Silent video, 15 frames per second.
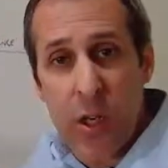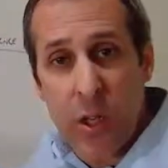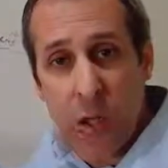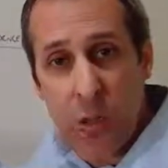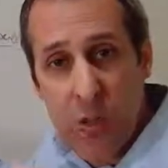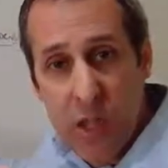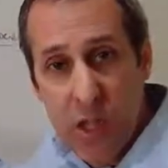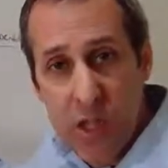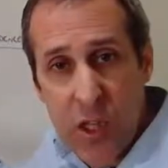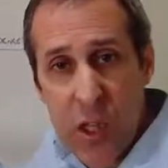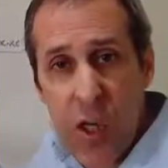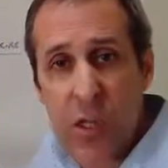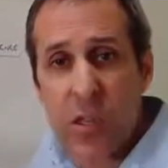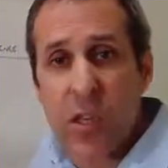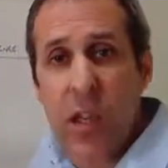to
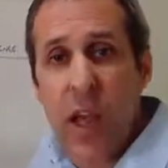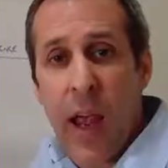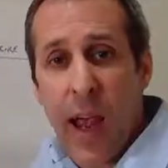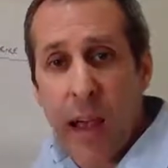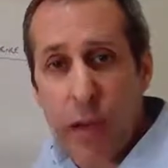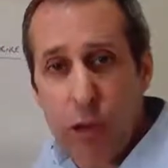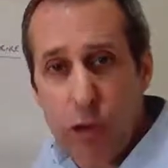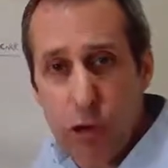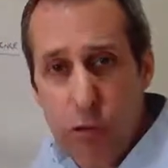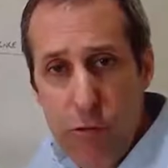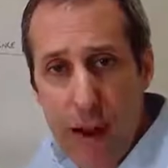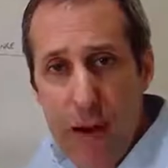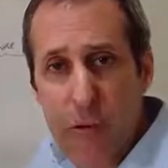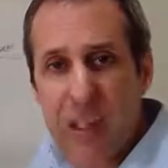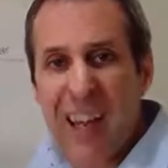discuss and draw
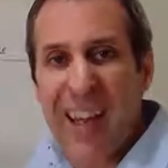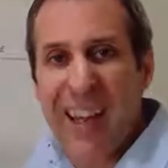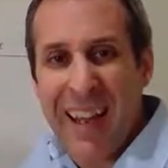out